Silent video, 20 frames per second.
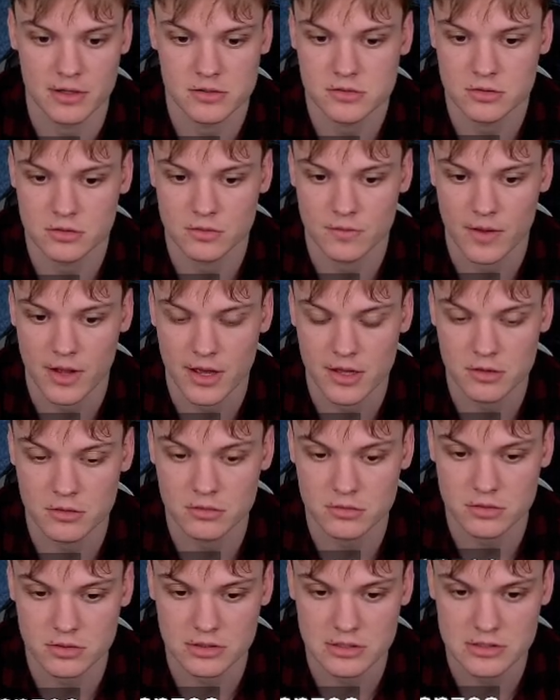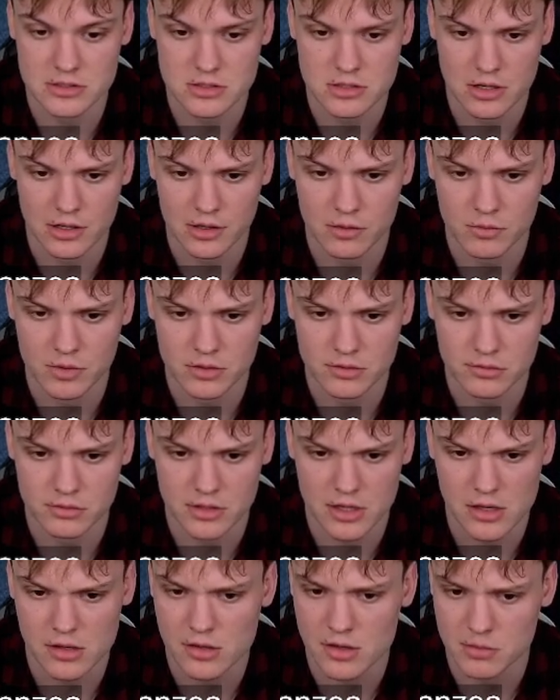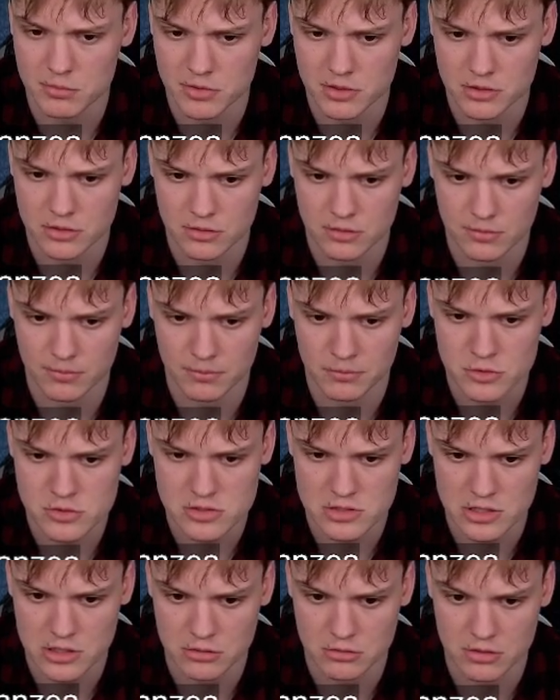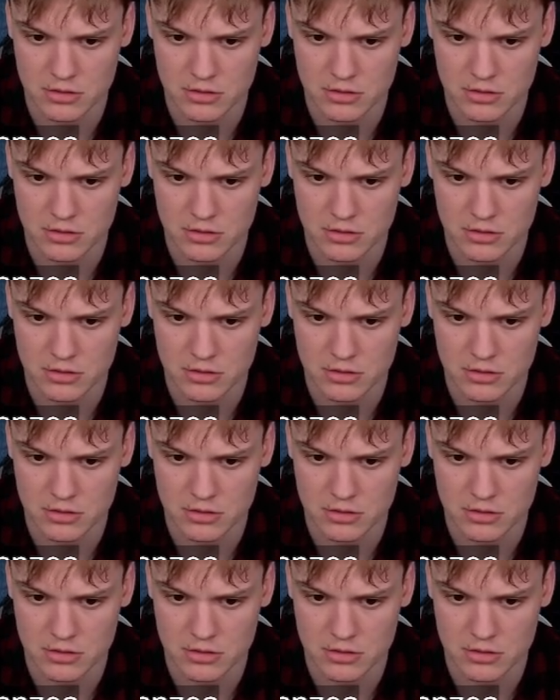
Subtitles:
So I don't necessarily want to take there, but mostly to